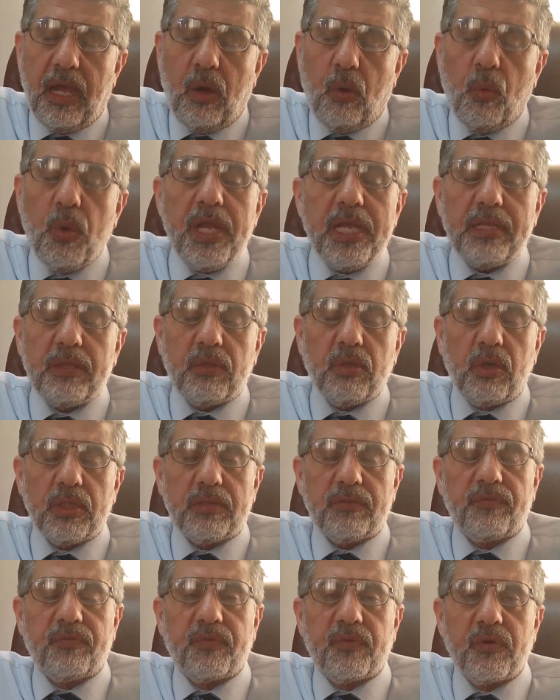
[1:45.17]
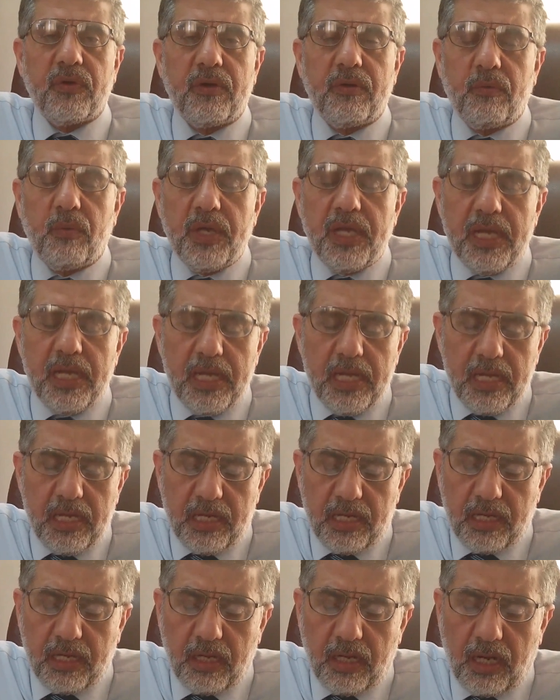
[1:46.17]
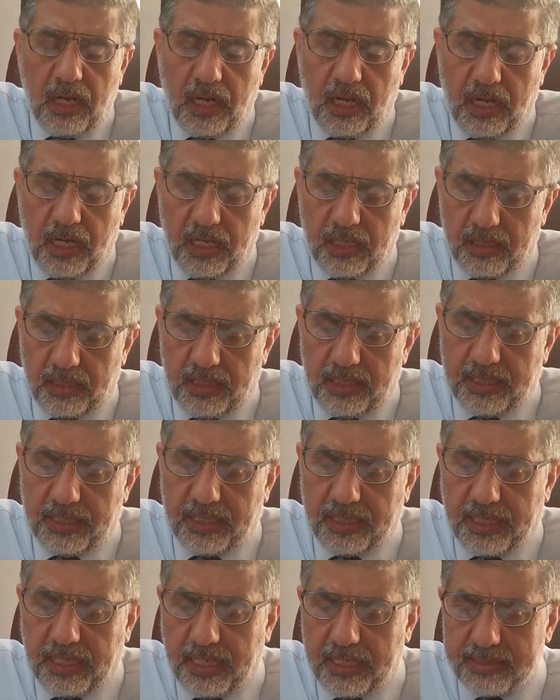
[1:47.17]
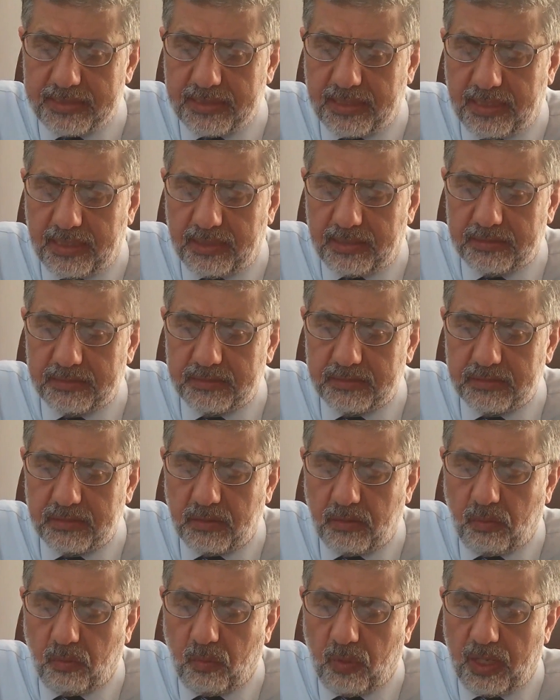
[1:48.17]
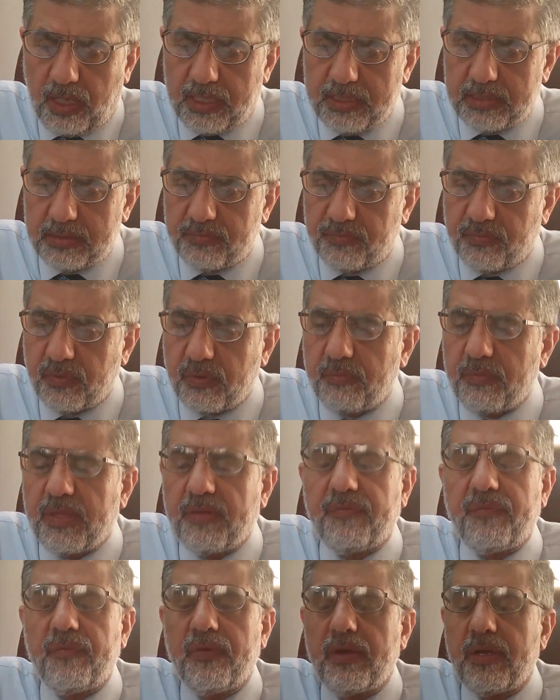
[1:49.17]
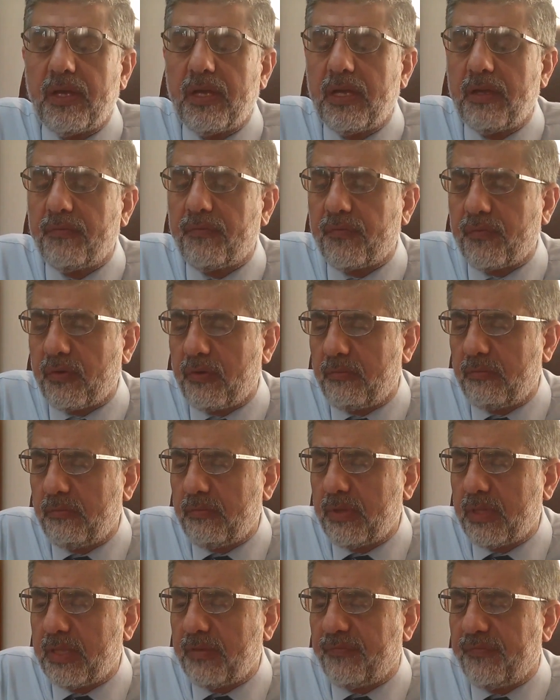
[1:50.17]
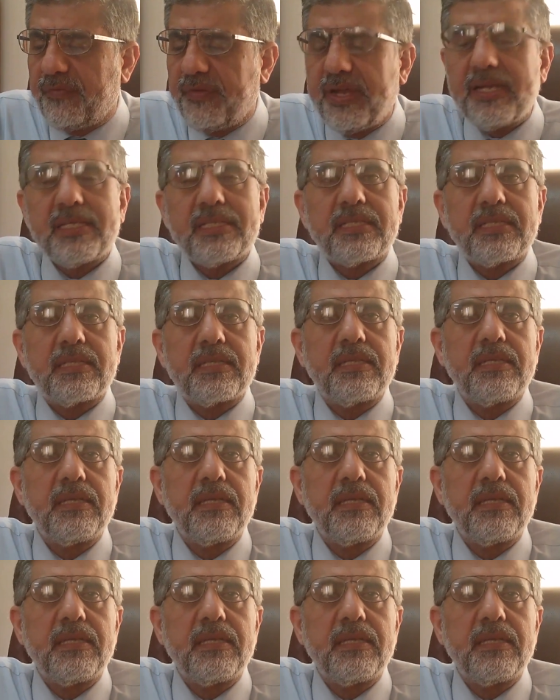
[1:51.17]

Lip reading: We thought we are in Gaza was from the first